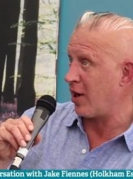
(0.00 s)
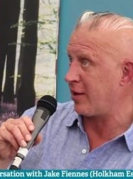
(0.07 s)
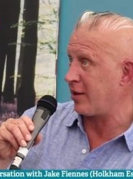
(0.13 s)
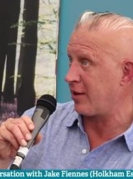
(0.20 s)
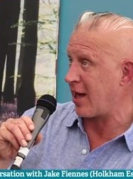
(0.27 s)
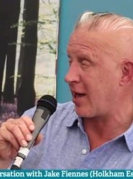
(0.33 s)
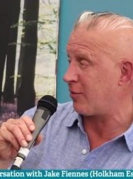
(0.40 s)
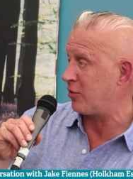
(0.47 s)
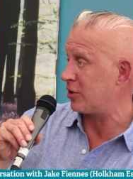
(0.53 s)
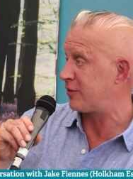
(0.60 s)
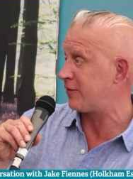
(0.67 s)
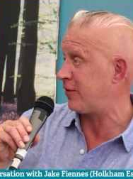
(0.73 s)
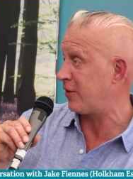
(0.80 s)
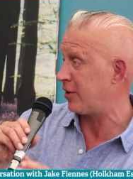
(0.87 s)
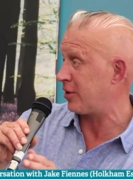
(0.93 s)
whether that
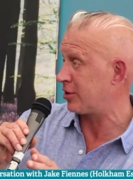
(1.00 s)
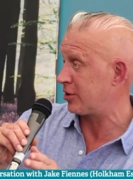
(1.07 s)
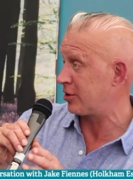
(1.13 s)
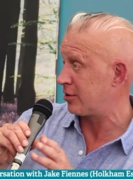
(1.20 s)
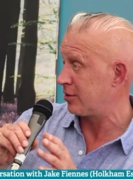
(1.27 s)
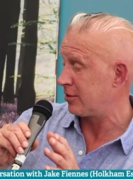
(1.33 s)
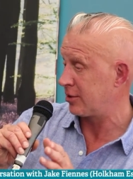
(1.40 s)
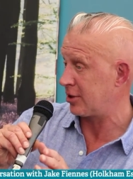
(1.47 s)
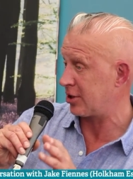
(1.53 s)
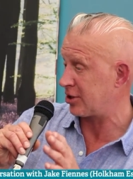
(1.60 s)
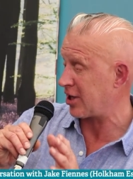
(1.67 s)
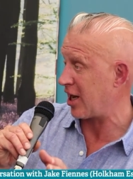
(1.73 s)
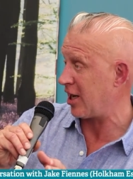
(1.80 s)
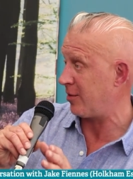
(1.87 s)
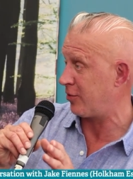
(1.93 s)
was for
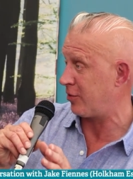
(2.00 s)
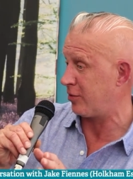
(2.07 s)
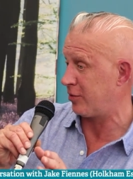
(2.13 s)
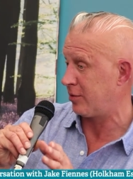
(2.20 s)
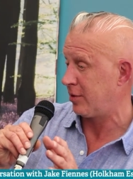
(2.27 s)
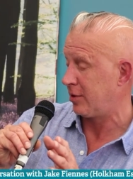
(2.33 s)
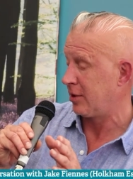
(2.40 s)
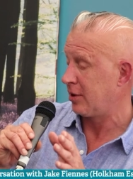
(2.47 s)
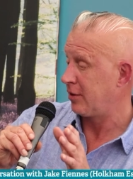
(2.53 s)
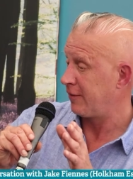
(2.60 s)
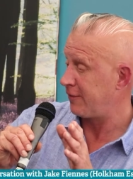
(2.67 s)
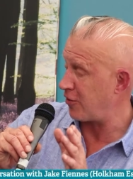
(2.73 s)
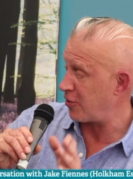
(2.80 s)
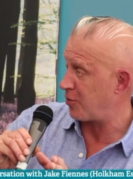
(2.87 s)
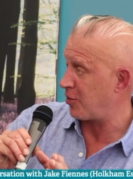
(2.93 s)
sustainable
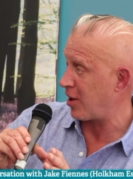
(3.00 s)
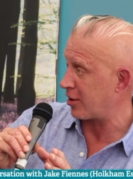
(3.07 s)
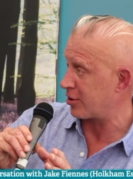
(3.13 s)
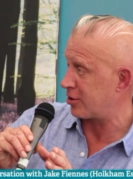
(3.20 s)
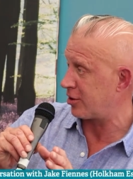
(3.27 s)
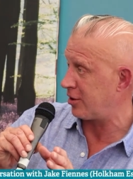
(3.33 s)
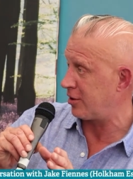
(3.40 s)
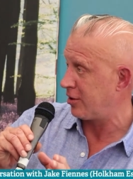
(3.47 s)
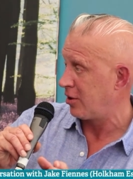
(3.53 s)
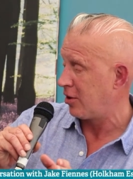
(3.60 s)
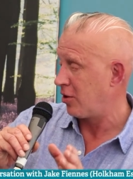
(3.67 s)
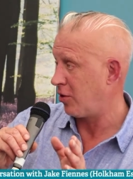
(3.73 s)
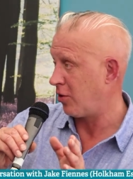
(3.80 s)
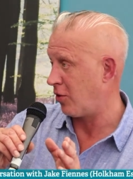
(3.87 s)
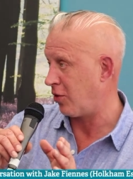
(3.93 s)
food production
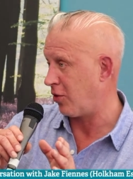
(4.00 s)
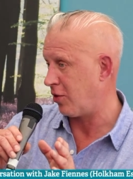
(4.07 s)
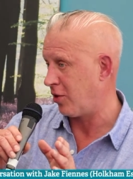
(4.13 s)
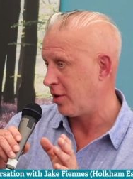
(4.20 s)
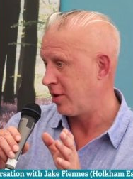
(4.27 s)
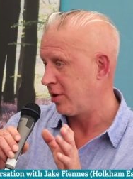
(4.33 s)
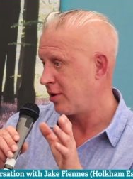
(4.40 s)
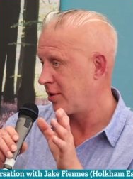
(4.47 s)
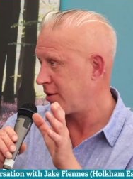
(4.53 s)
or